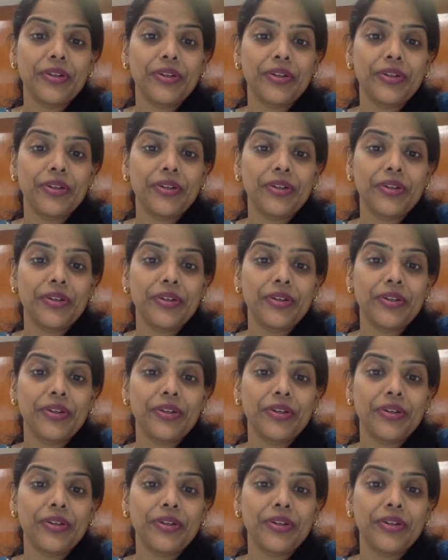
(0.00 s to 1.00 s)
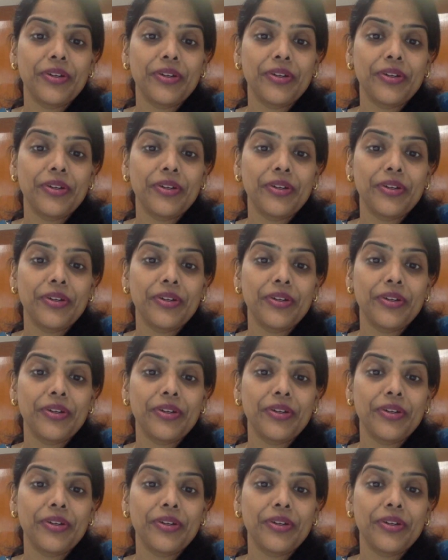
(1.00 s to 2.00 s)
I've seen a lot of people, they
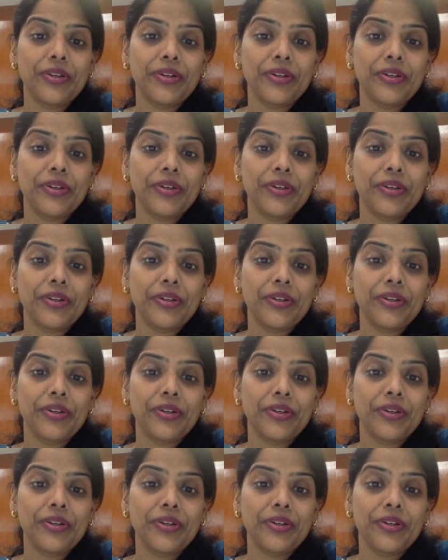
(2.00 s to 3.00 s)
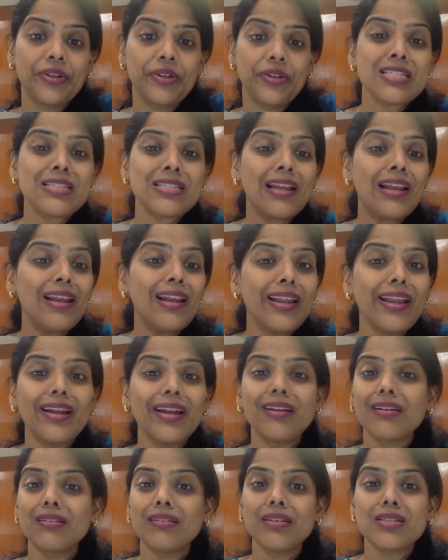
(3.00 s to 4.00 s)
visit to a lot of remote places and
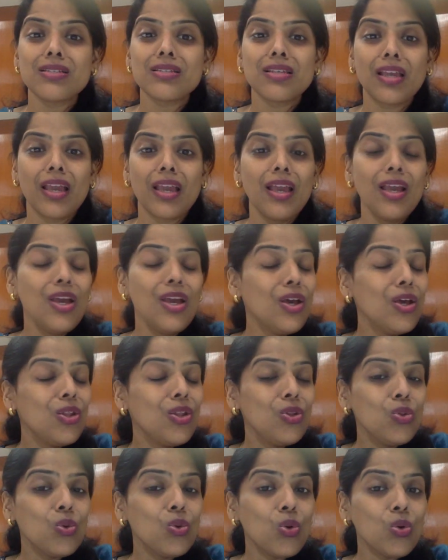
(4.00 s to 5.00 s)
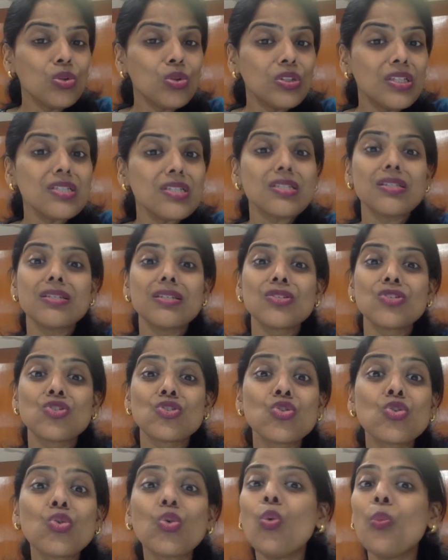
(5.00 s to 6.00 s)
later they say, no, this is
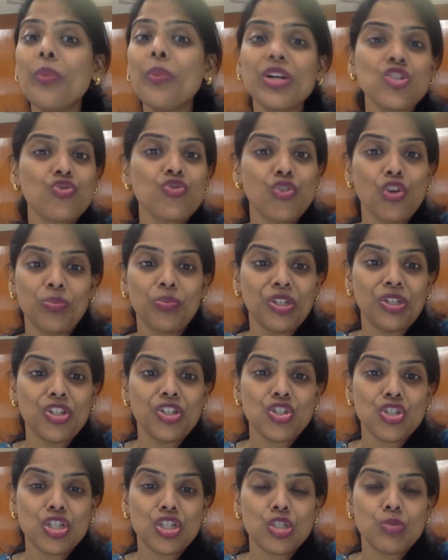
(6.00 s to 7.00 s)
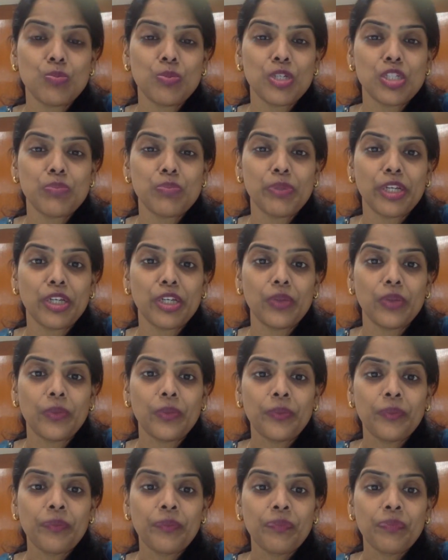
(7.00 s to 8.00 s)
too much from the distance perspective.
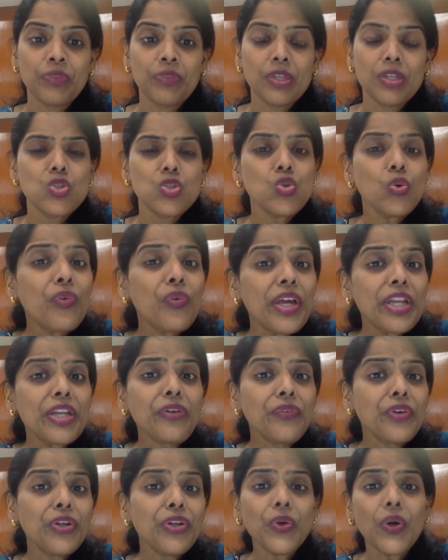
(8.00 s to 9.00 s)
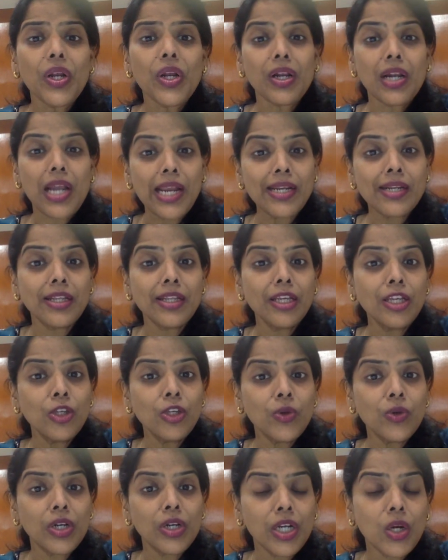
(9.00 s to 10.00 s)
So whenever you are writing
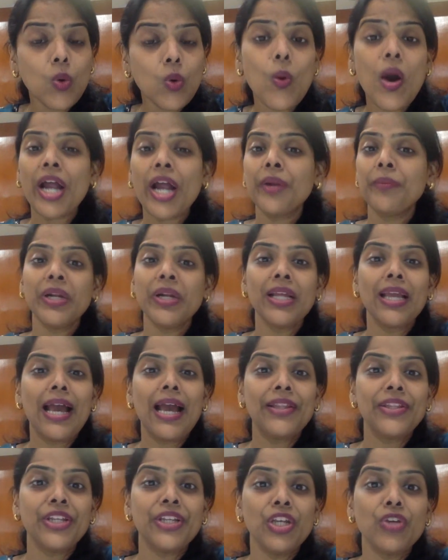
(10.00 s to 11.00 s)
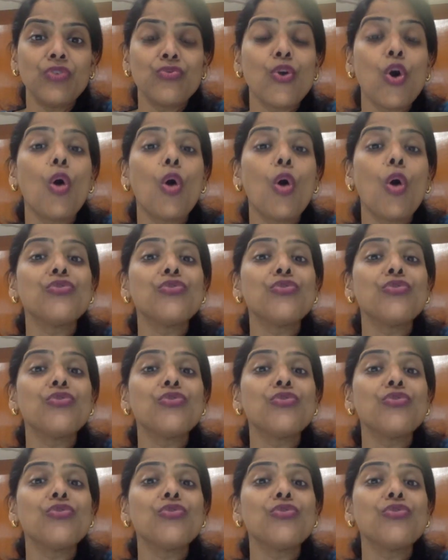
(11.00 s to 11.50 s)
your requirement gathering form